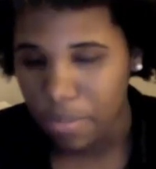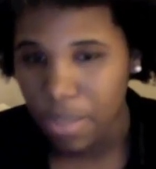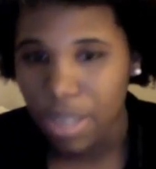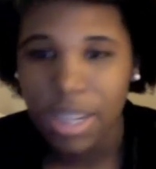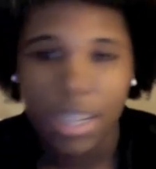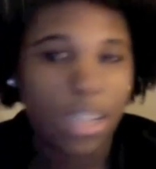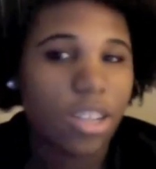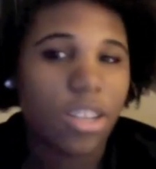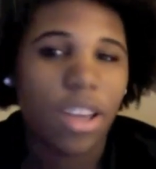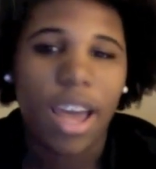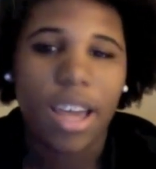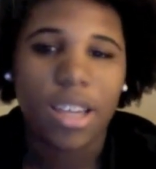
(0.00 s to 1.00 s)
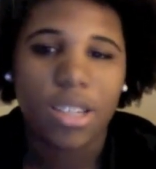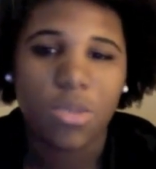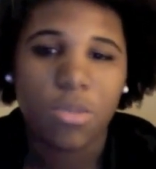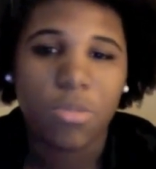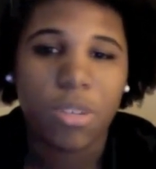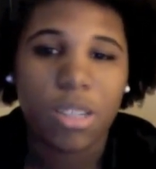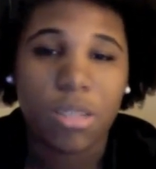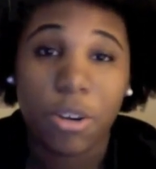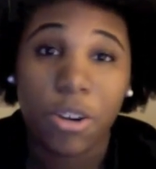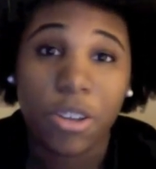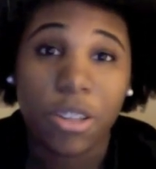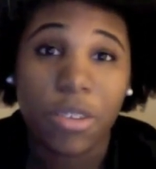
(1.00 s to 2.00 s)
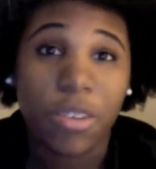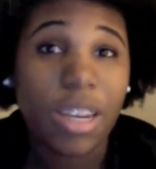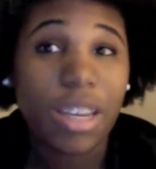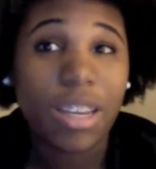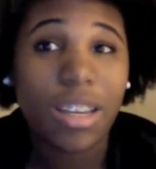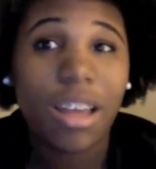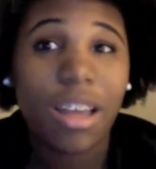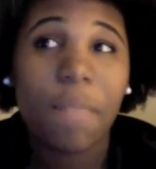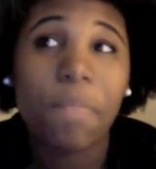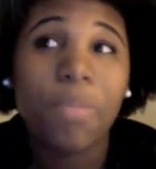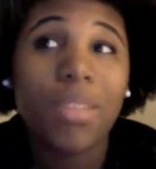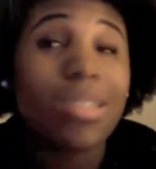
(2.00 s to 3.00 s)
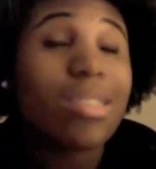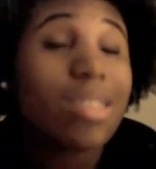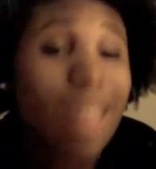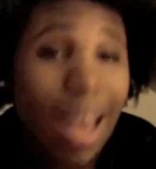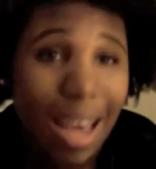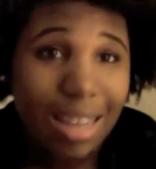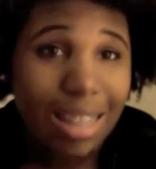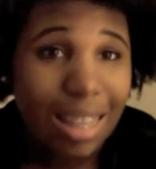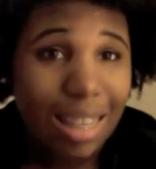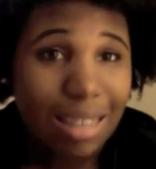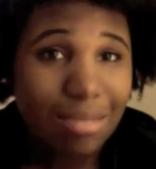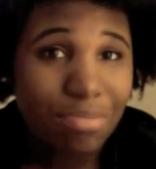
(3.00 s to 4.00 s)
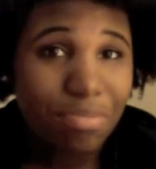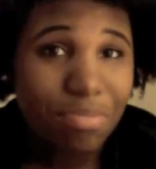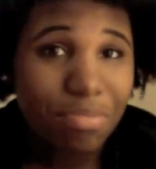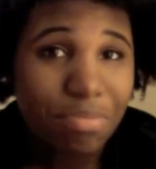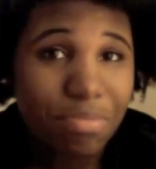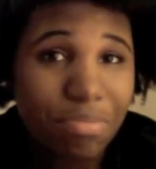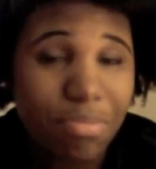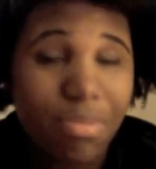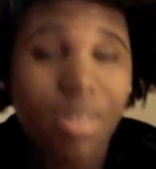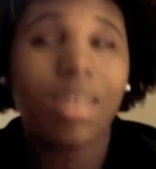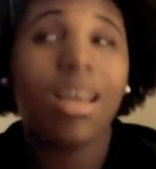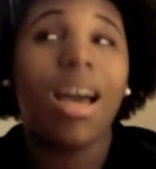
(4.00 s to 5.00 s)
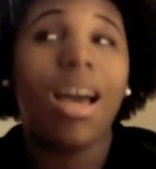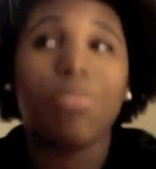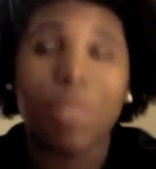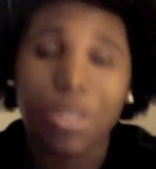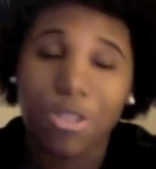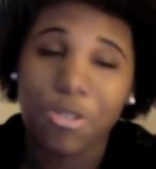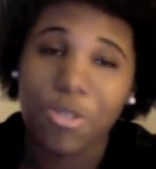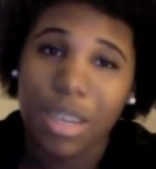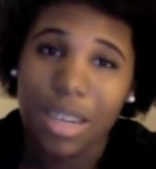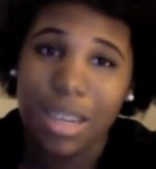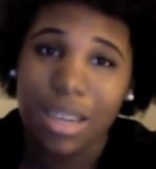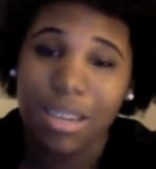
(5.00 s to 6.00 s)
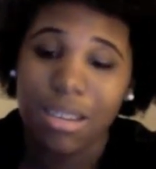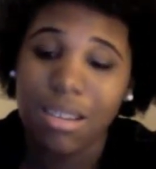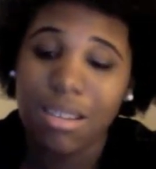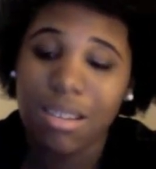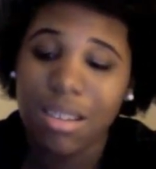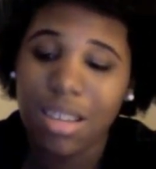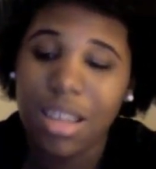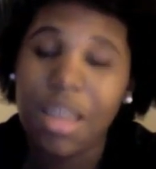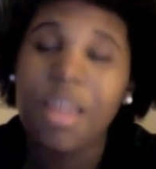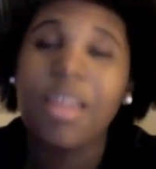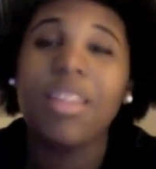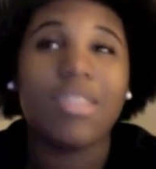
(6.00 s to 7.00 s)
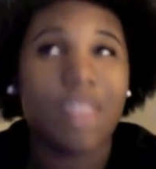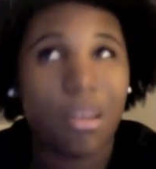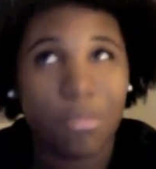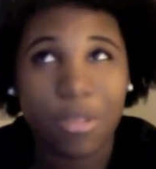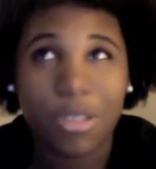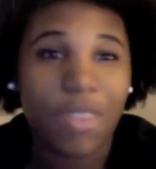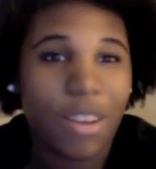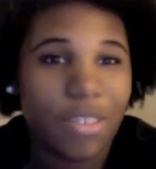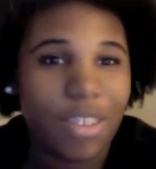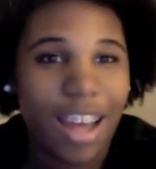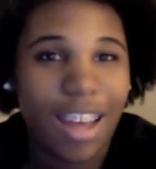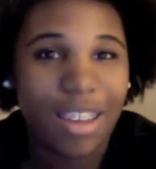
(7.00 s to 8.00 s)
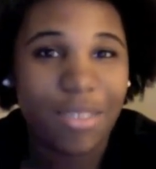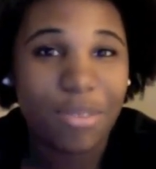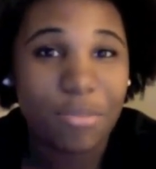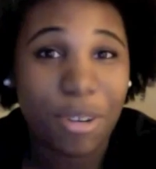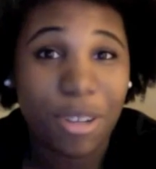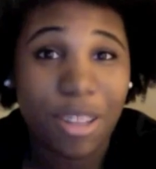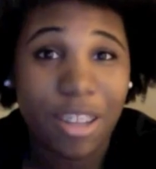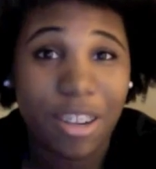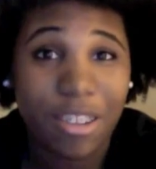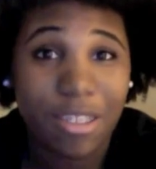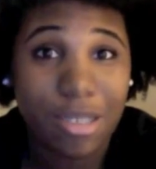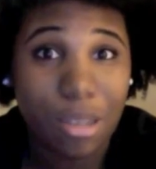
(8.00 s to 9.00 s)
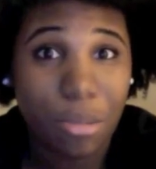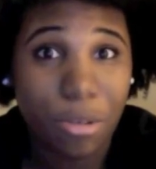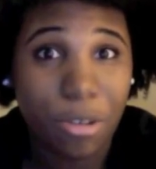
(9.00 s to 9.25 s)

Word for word: And Danielle asked, What books am I currently reading? Sadly, I'm still reading the Zombie Survival Guide from earlier in the summer.